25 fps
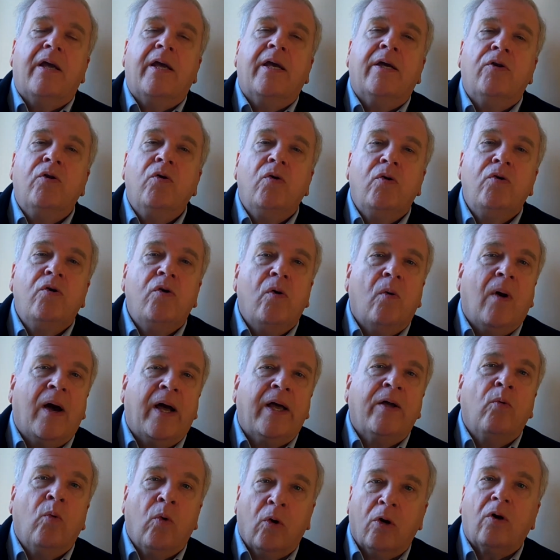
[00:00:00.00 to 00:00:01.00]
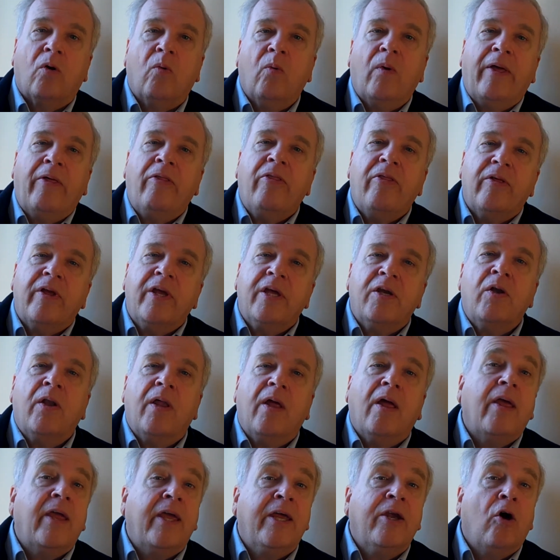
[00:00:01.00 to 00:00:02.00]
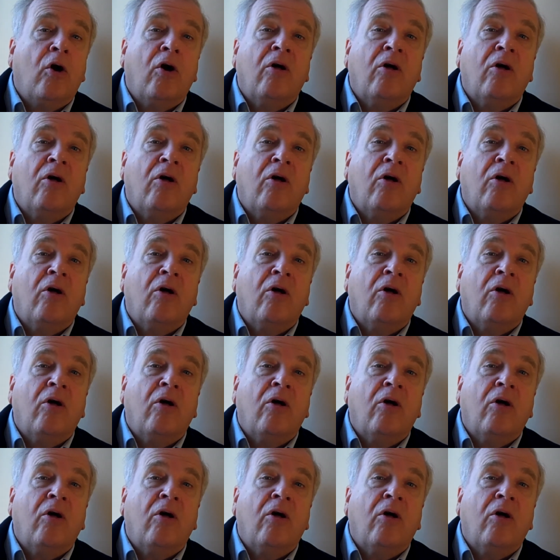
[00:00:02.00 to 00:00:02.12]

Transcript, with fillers: and who do I work with in